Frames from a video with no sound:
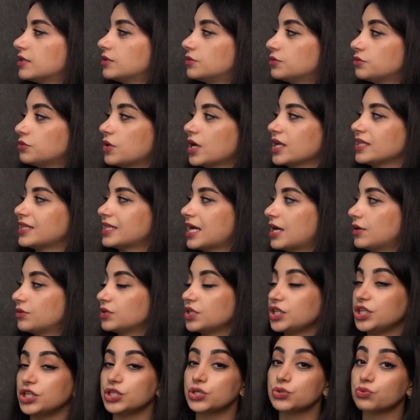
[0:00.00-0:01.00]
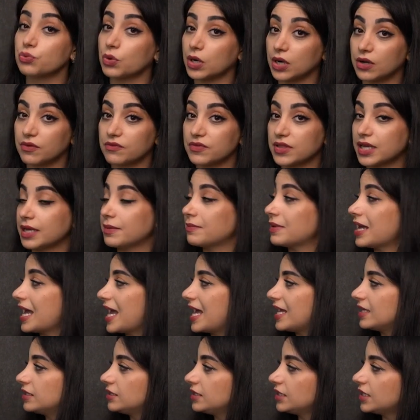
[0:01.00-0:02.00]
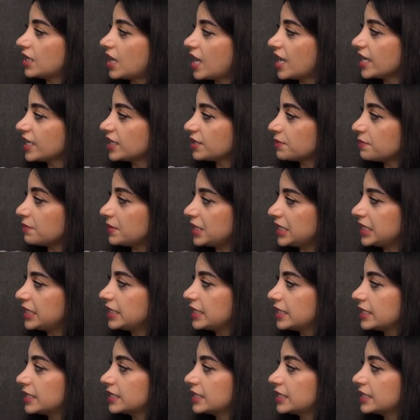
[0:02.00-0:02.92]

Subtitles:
write down each one of them, and like me,